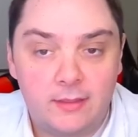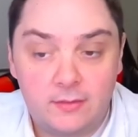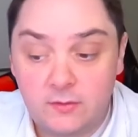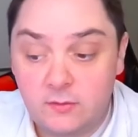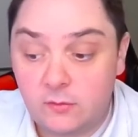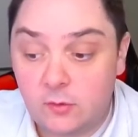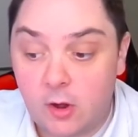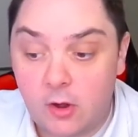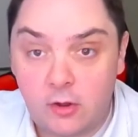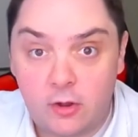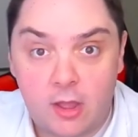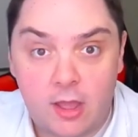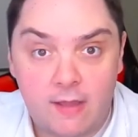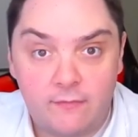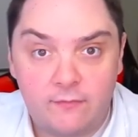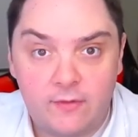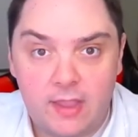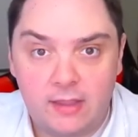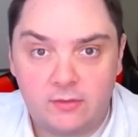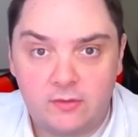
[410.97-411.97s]
start
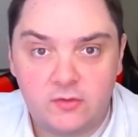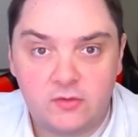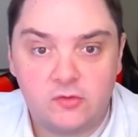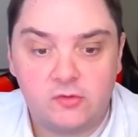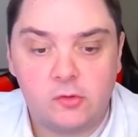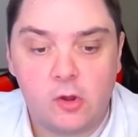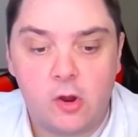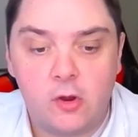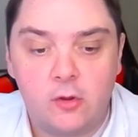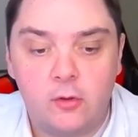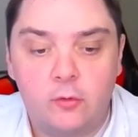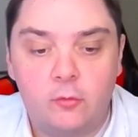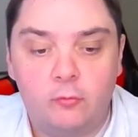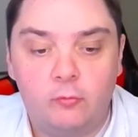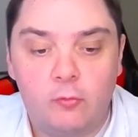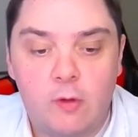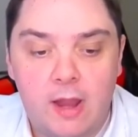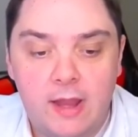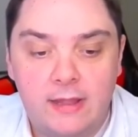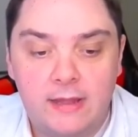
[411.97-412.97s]
off and start
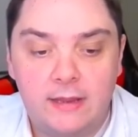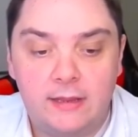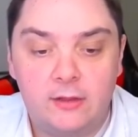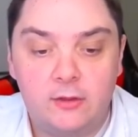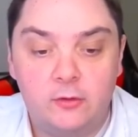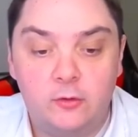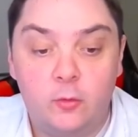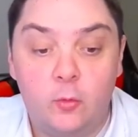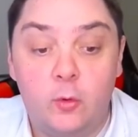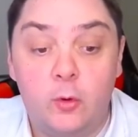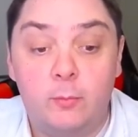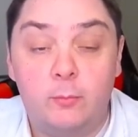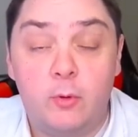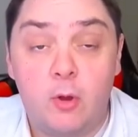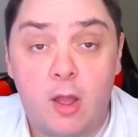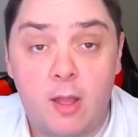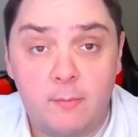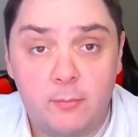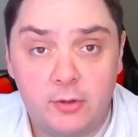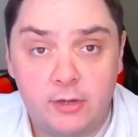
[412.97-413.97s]
writing your
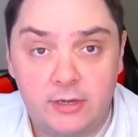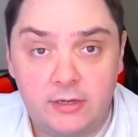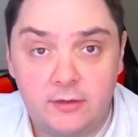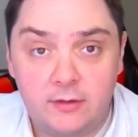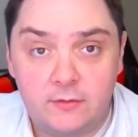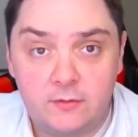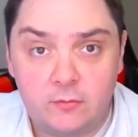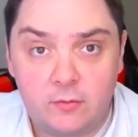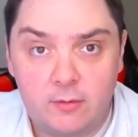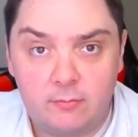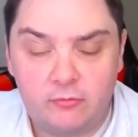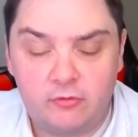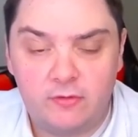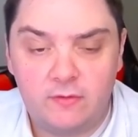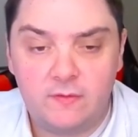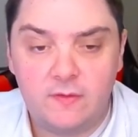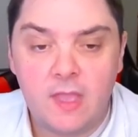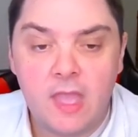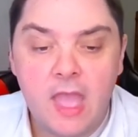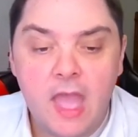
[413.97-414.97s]
property
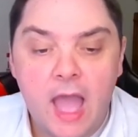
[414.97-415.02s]
descriptions,